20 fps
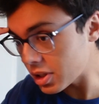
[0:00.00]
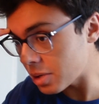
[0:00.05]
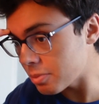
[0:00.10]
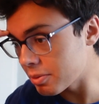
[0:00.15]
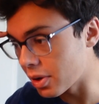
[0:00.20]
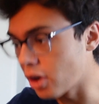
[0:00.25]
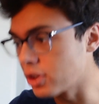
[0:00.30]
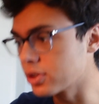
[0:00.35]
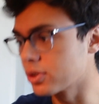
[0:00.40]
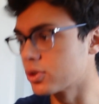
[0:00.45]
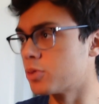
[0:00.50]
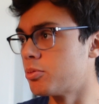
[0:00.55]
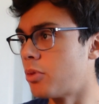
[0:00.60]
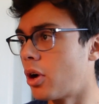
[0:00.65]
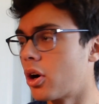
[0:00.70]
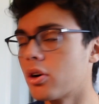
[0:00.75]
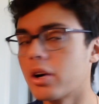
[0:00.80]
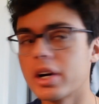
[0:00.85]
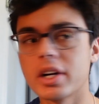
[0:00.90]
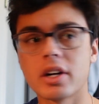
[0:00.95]
But also
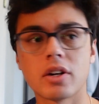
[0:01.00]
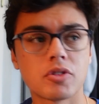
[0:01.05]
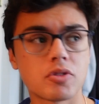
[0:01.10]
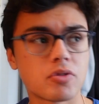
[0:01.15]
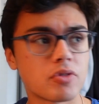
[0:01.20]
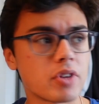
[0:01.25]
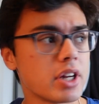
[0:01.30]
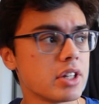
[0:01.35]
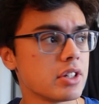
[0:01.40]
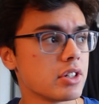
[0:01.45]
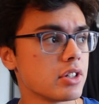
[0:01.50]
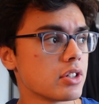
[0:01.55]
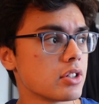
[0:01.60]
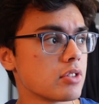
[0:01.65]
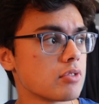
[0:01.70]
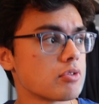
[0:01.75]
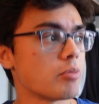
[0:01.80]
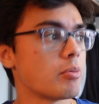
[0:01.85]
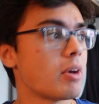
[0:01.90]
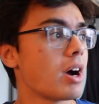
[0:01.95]
tomorrow I got friends
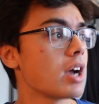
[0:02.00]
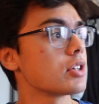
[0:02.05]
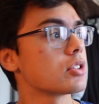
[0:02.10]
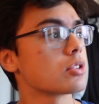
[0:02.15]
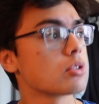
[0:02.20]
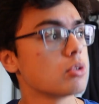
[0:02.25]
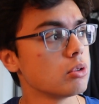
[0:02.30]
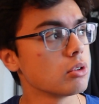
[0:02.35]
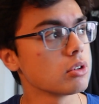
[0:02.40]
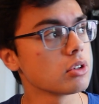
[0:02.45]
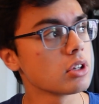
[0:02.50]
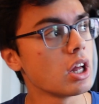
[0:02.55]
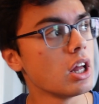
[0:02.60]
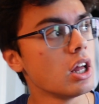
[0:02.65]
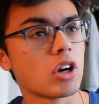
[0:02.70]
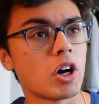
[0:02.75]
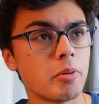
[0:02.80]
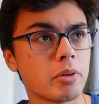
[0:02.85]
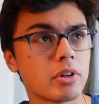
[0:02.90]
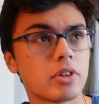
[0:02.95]
from high school
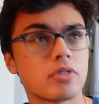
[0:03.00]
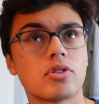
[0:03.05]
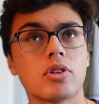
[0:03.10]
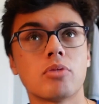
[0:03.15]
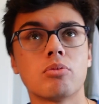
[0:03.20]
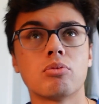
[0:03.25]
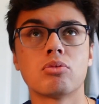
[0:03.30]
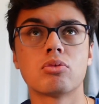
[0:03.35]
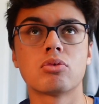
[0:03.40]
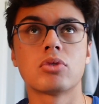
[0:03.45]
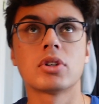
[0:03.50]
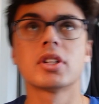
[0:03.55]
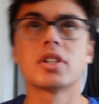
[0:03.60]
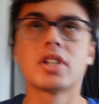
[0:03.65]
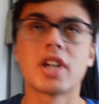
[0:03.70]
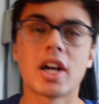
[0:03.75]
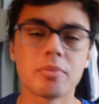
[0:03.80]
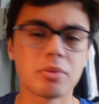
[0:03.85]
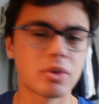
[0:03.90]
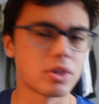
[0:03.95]
coming from
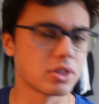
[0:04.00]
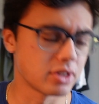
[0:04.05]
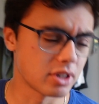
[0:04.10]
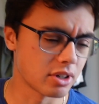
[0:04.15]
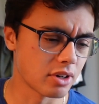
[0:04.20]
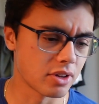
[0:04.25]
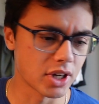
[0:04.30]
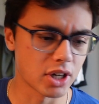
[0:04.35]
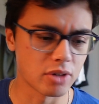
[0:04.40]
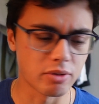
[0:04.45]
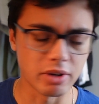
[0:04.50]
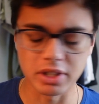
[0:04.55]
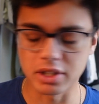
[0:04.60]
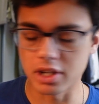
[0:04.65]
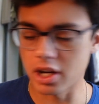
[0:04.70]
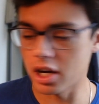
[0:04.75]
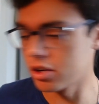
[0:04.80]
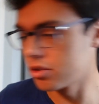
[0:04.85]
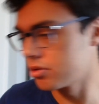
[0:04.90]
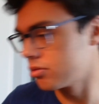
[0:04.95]
Rotterdam because they're there right
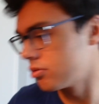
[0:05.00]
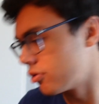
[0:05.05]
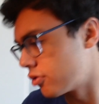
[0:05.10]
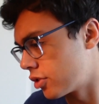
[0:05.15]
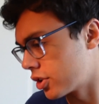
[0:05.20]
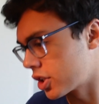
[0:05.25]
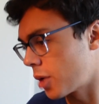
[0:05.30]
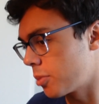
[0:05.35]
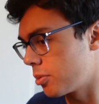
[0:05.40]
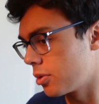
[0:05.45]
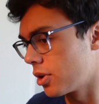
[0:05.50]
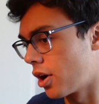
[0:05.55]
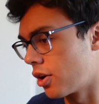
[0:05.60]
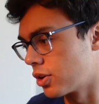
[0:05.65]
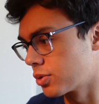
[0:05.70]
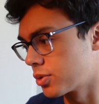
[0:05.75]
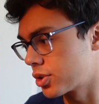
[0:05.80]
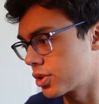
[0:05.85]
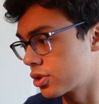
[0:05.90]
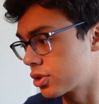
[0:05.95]
now for a couple
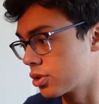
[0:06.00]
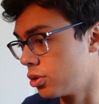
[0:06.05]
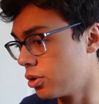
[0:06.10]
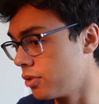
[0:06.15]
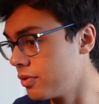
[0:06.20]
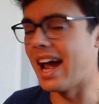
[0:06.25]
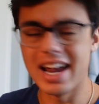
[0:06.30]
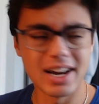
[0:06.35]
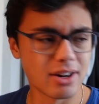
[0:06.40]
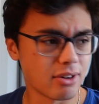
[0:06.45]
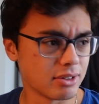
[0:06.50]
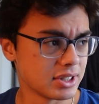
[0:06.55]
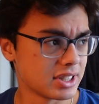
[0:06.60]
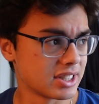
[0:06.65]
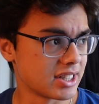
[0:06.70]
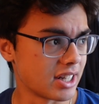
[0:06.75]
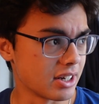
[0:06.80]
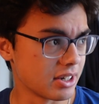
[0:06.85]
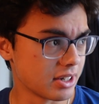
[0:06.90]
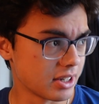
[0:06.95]
hours, cool. And on
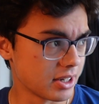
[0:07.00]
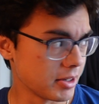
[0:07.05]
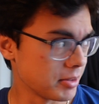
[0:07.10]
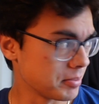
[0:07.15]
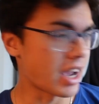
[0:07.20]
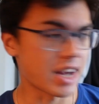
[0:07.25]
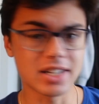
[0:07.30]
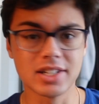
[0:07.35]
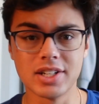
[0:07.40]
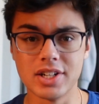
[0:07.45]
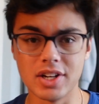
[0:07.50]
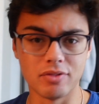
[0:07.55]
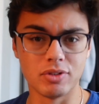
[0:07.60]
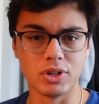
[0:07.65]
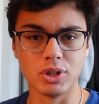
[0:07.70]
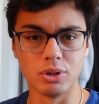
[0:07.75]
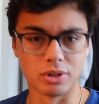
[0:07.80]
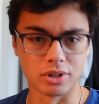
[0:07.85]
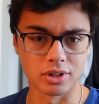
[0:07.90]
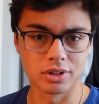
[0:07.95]
Sunday, actually a
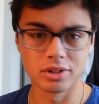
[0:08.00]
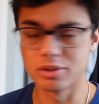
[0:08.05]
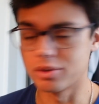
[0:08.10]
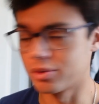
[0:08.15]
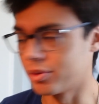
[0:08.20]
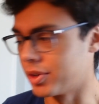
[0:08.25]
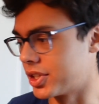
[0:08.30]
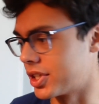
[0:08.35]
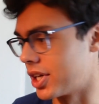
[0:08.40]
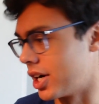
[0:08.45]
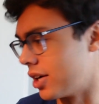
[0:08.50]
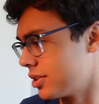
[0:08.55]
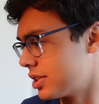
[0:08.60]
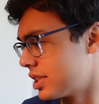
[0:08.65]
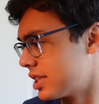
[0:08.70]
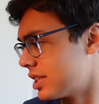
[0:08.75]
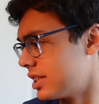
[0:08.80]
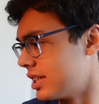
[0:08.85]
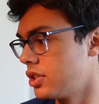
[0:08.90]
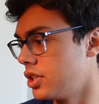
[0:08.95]
viewer reached out.
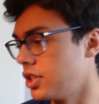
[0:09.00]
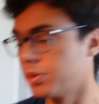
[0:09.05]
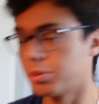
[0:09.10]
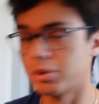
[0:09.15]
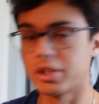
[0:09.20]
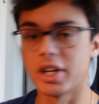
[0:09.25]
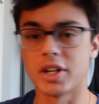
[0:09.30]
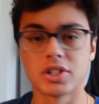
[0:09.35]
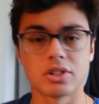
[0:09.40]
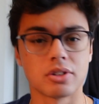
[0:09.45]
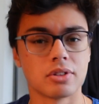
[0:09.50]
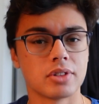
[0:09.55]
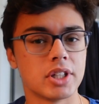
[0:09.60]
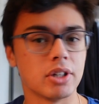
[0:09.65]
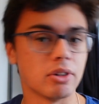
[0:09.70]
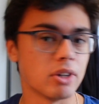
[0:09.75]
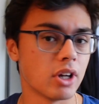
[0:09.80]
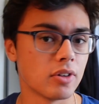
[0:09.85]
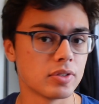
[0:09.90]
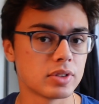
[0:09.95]
She's a potential
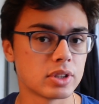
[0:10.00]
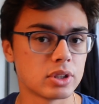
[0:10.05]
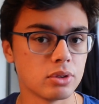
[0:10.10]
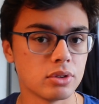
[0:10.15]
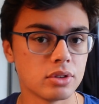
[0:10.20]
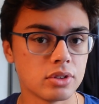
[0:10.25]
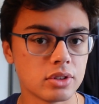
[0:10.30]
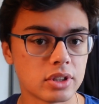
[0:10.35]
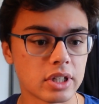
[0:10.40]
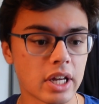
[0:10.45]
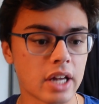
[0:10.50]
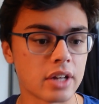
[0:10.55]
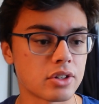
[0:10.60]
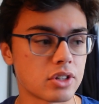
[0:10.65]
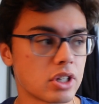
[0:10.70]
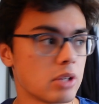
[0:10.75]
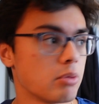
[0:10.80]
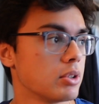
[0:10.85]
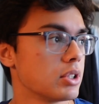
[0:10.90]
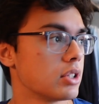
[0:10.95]
TU Delft student and
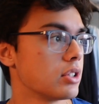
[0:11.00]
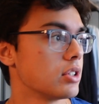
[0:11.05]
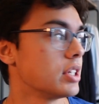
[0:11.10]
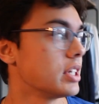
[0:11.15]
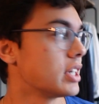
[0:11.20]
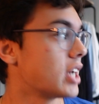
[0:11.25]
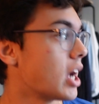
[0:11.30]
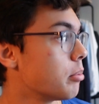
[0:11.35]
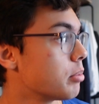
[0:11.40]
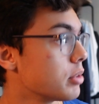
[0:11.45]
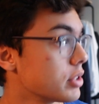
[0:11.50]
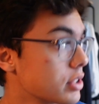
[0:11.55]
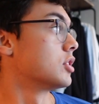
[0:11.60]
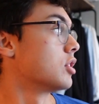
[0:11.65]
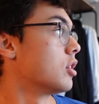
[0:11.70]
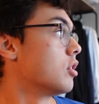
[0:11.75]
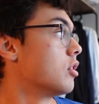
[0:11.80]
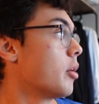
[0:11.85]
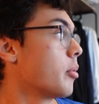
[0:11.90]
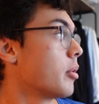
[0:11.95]
she wants to see campus,
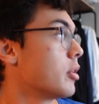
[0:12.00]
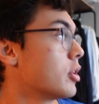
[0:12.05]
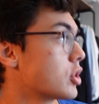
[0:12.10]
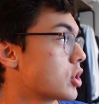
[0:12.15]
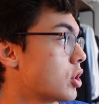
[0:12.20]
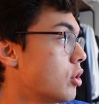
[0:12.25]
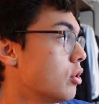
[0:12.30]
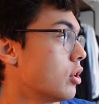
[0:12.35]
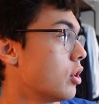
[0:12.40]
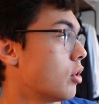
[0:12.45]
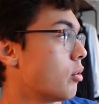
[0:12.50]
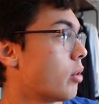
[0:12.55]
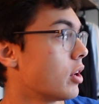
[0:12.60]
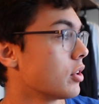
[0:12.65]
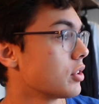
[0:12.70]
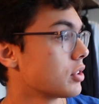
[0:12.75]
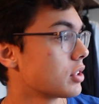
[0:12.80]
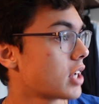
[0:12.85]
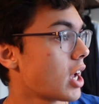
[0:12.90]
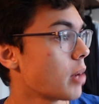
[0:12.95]
so I'm gonna show her
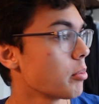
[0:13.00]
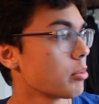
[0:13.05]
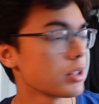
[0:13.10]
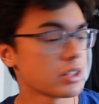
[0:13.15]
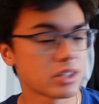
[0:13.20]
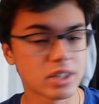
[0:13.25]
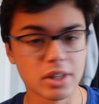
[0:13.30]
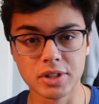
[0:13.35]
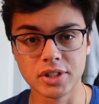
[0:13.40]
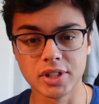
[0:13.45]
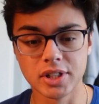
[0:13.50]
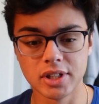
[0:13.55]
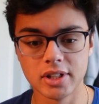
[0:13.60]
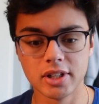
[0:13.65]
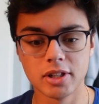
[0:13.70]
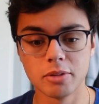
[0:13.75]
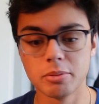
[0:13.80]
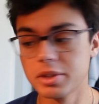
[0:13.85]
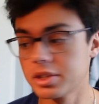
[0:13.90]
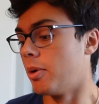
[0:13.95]
around campus and city a
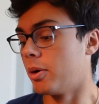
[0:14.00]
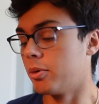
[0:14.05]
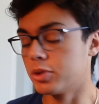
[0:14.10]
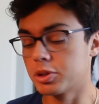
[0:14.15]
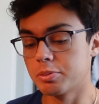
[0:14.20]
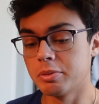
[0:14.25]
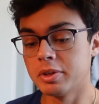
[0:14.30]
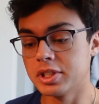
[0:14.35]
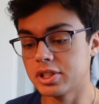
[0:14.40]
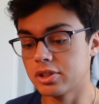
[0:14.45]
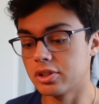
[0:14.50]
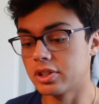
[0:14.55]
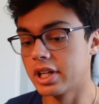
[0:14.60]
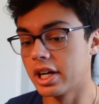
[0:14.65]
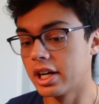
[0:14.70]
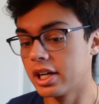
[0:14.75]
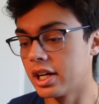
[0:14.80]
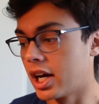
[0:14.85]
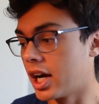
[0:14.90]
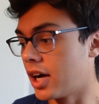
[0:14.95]
little bit. But which means
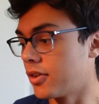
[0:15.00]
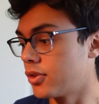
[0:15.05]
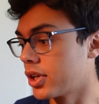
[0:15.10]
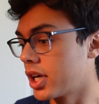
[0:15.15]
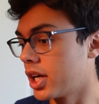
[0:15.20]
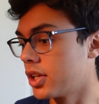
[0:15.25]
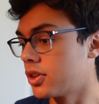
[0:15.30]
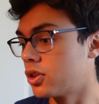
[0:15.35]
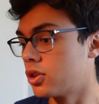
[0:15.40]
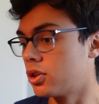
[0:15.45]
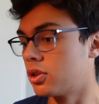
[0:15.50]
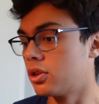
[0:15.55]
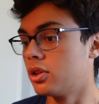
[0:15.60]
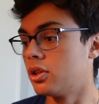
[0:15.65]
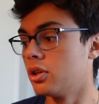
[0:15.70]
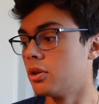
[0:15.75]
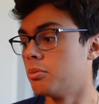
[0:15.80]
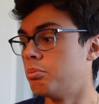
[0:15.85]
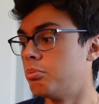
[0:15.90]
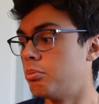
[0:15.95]
today I have to get
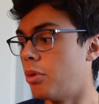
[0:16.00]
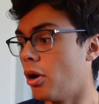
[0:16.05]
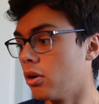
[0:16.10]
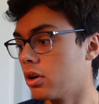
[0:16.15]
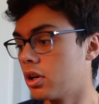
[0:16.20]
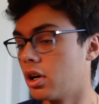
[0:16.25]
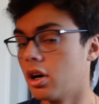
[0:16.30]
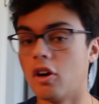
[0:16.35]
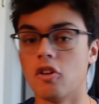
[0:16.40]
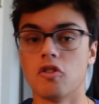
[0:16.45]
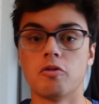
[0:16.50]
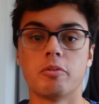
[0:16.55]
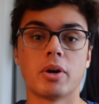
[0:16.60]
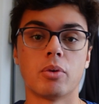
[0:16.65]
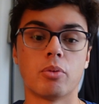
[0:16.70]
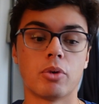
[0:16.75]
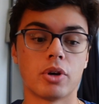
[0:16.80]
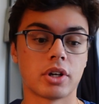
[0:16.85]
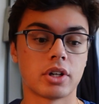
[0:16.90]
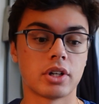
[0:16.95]
the bulk of my
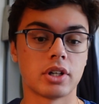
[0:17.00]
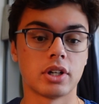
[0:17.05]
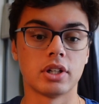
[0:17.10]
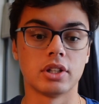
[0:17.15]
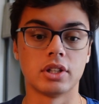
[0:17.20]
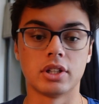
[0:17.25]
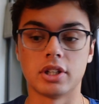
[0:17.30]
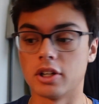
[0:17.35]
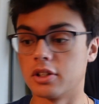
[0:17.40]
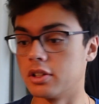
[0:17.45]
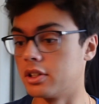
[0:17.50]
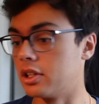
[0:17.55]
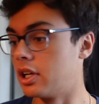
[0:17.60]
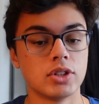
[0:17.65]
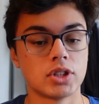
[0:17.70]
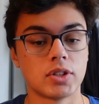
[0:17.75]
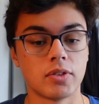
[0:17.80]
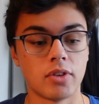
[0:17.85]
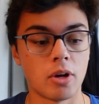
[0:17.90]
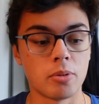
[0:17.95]
work done.
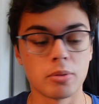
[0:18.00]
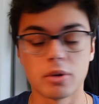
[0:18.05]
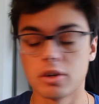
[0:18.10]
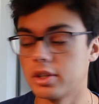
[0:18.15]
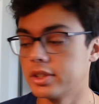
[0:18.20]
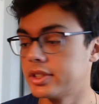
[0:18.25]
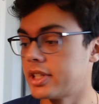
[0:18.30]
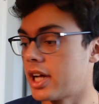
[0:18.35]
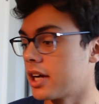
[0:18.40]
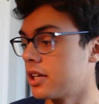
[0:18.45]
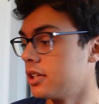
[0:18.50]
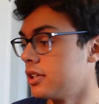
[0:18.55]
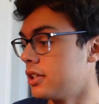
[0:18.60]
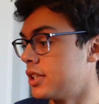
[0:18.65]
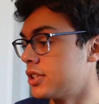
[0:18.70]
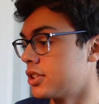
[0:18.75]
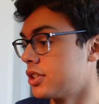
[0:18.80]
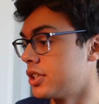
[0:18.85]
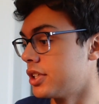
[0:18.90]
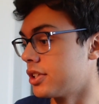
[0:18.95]
First of all, I'm gonna tackle
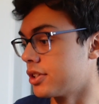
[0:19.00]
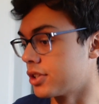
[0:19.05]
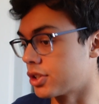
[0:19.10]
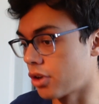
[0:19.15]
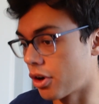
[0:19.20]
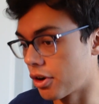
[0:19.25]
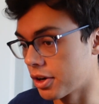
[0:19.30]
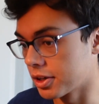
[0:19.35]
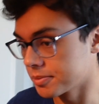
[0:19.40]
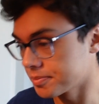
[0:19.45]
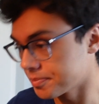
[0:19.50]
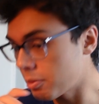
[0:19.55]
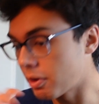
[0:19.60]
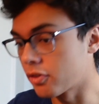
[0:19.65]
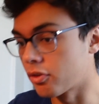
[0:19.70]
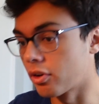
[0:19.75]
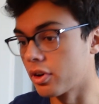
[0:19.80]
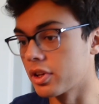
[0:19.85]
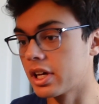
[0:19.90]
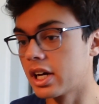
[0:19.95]
engineering drawing, but
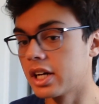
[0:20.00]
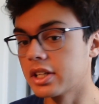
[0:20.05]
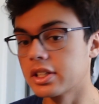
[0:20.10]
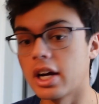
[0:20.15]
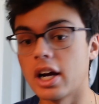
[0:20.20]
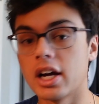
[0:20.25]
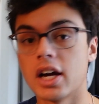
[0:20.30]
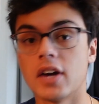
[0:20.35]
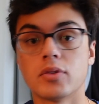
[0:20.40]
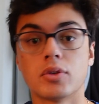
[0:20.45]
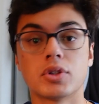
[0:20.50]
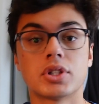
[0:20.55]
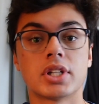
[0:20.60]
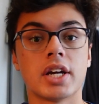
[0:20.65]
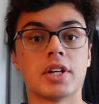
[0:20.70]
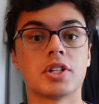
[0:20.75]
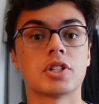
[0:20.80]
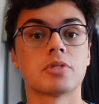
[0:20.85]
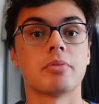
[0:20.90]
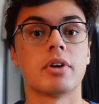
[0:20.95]
for that I have to
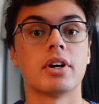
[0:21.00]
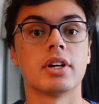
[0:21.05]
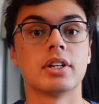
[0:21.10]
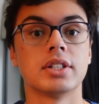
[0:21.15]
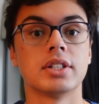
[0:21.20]
change my